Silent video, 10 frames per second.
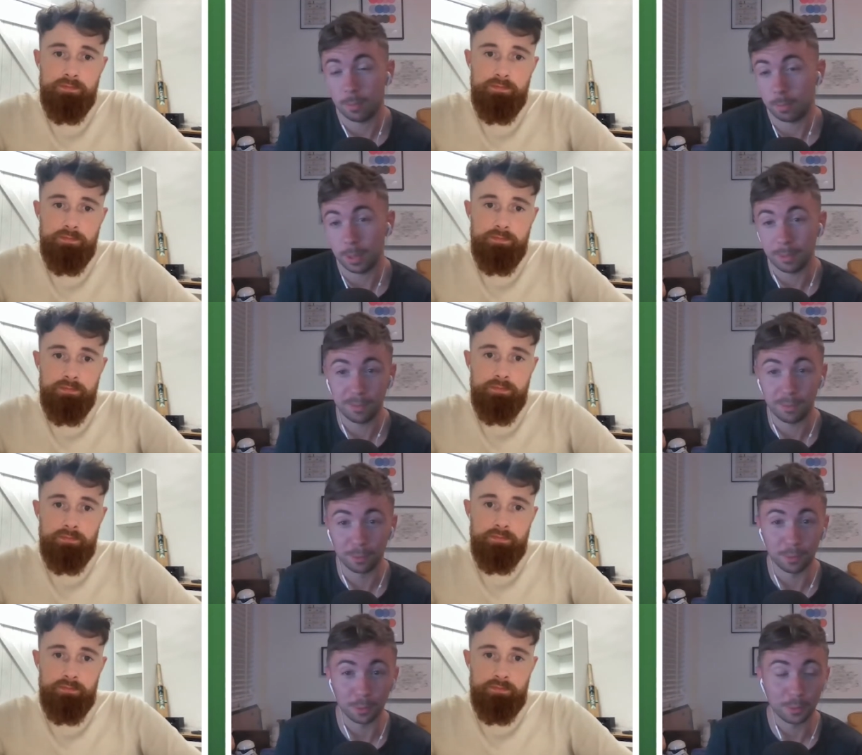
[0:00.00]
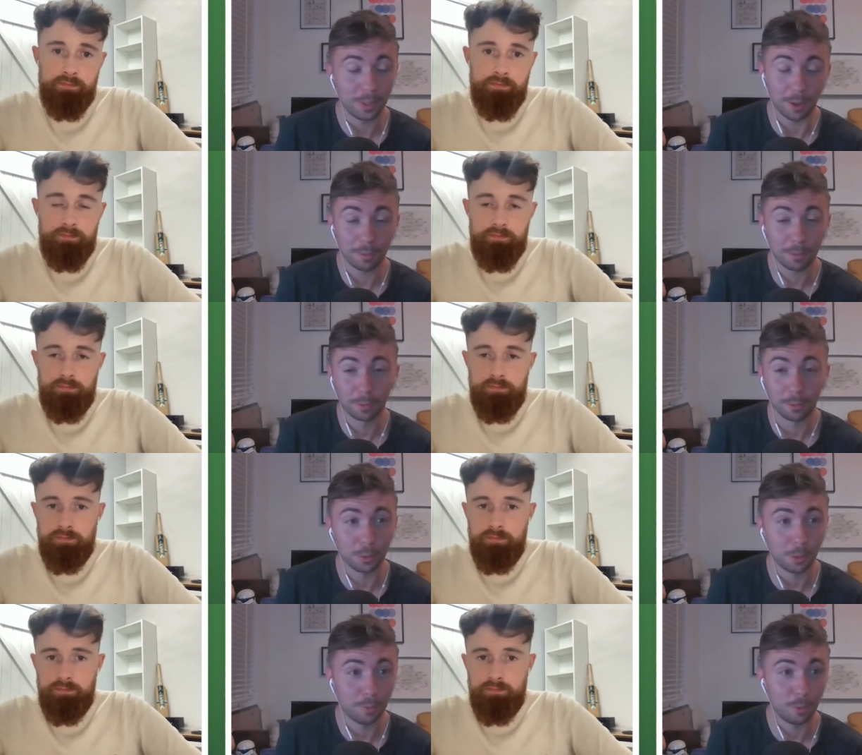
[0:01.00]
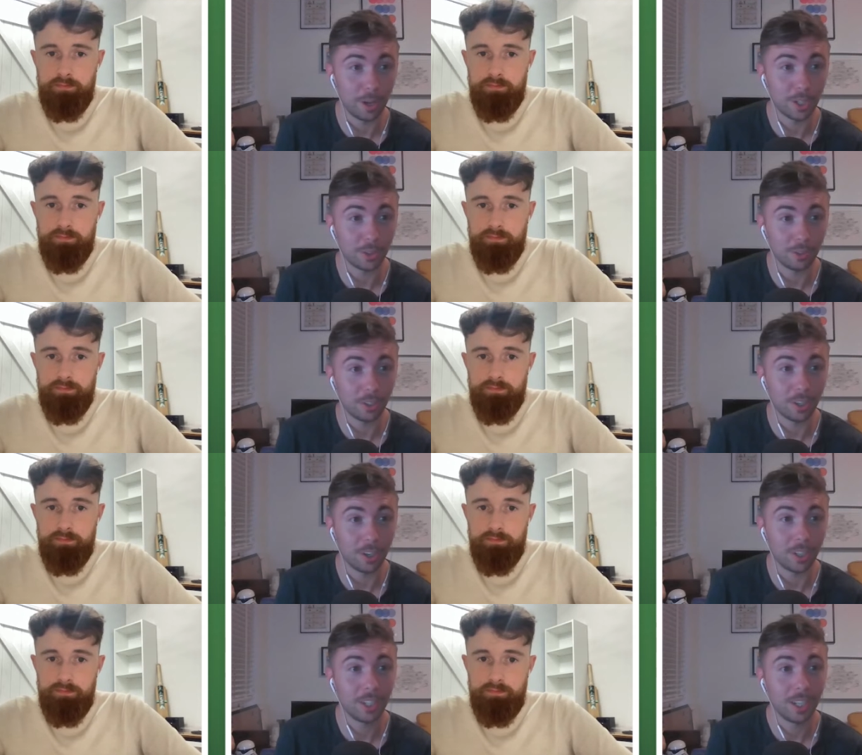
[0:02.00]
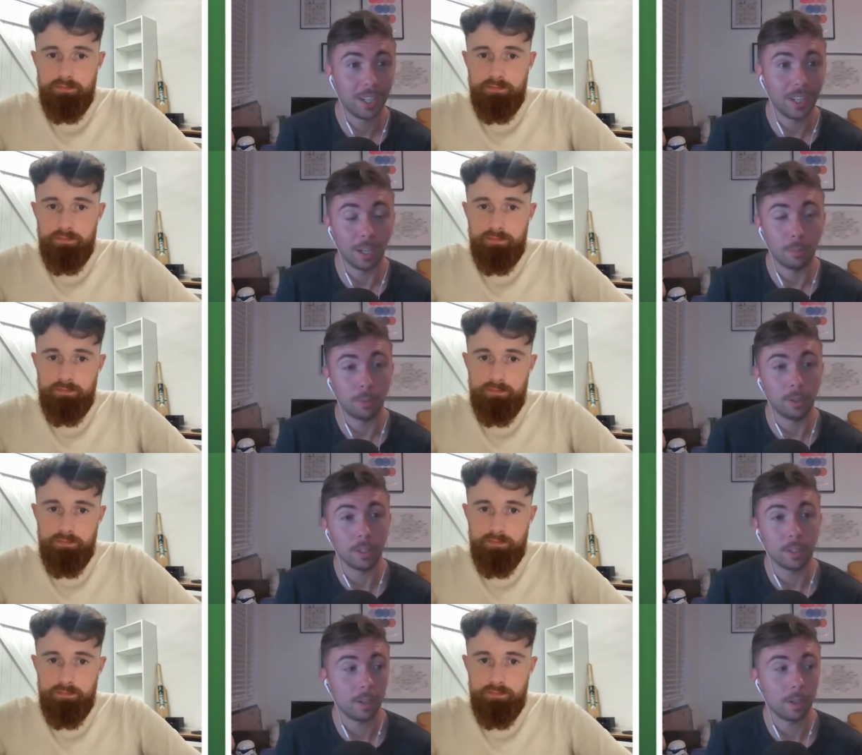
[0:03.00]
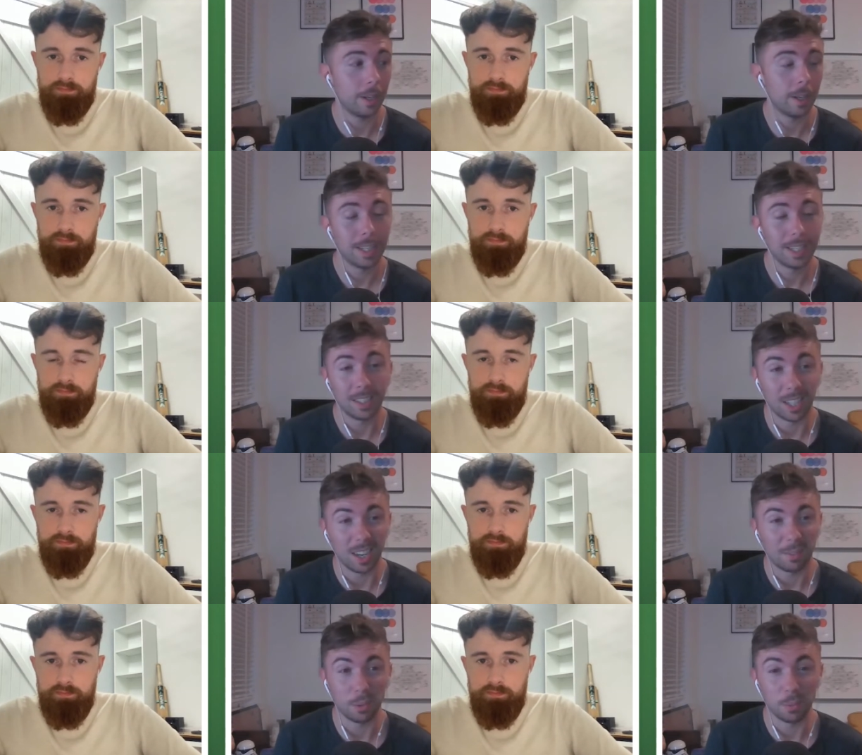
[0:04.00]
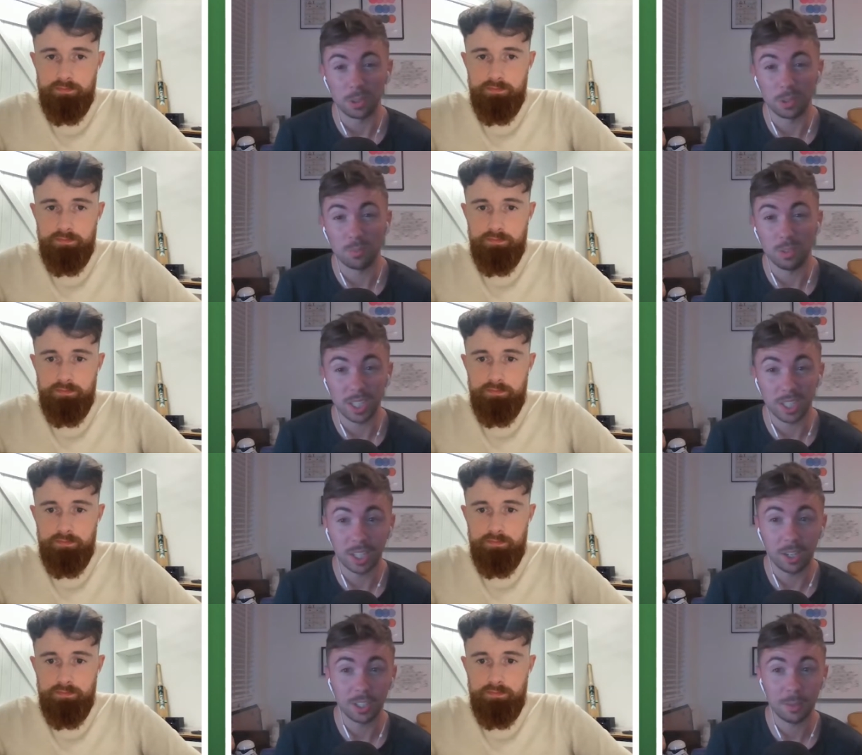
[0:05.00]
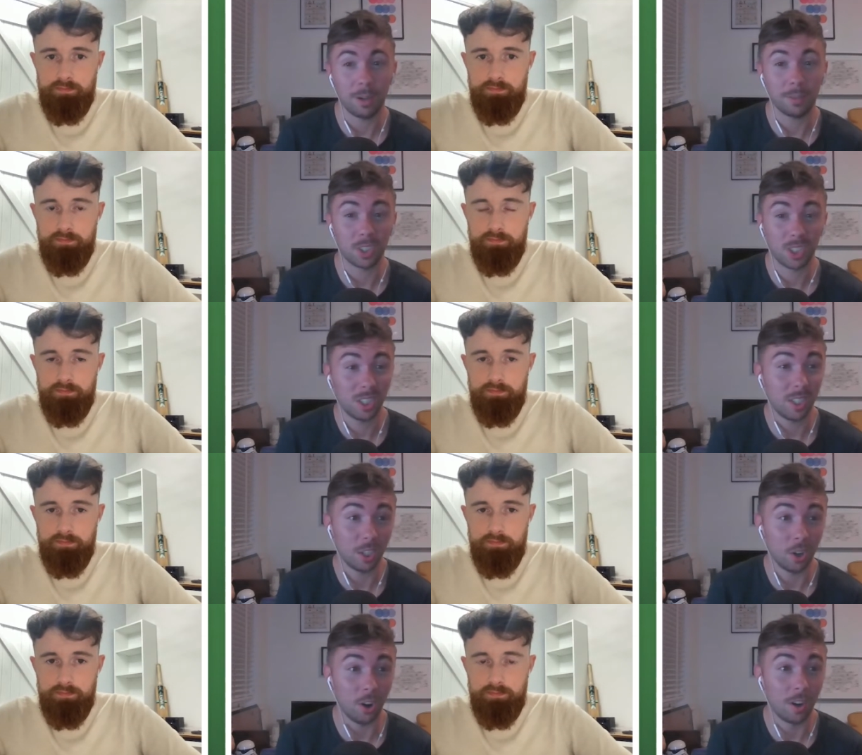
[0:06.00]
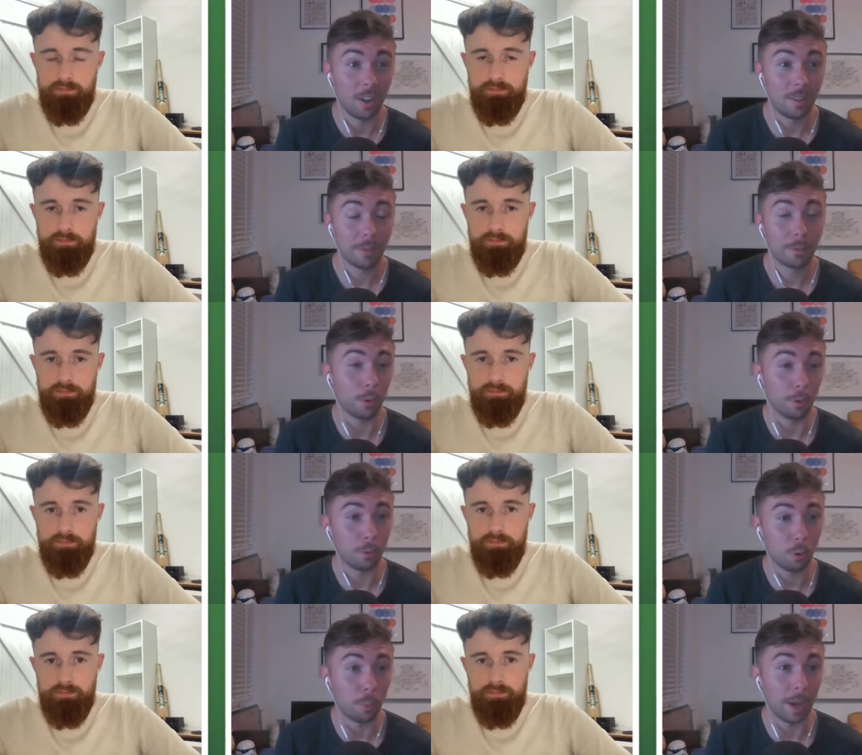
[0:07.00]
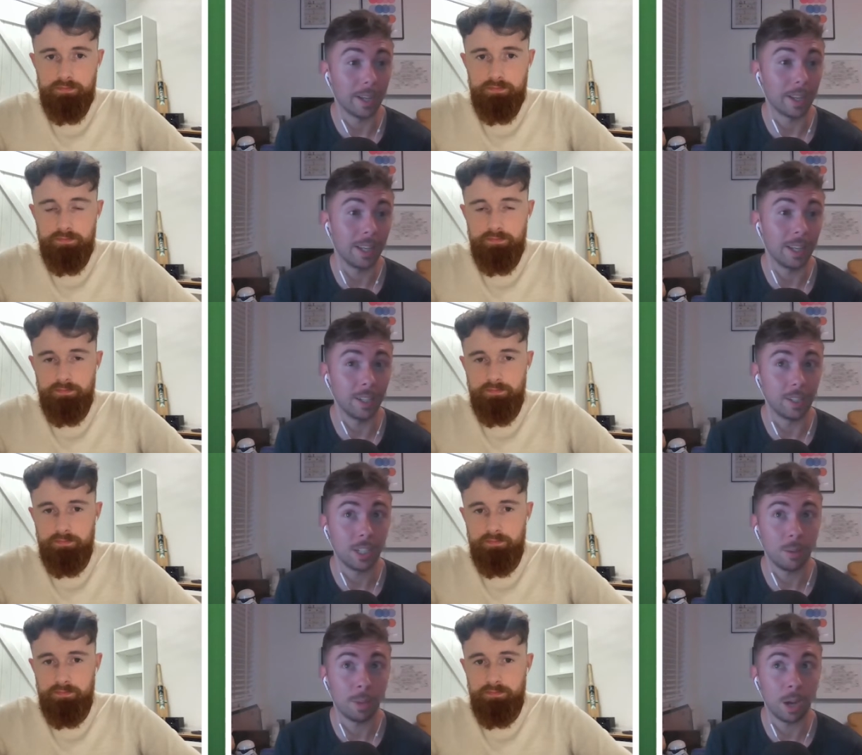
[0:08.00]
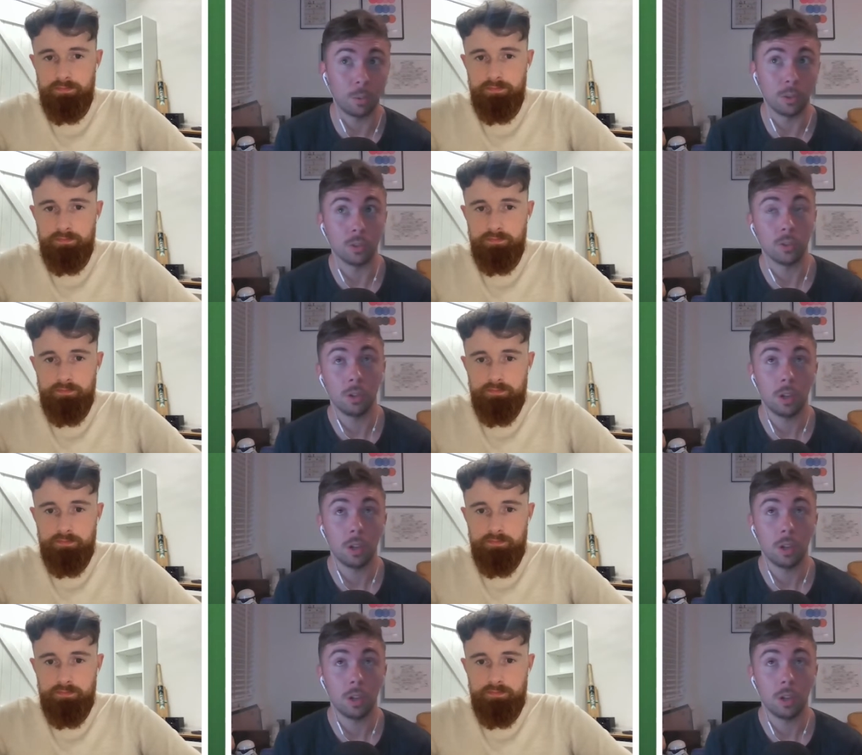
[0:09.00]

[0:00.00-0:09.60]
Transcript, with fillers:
Speaker 1: Big four four, you know, four four two formation under Dyche in that Burnley side. His delivery was ridiculous. The amount of assists he got for a fullback in a team that was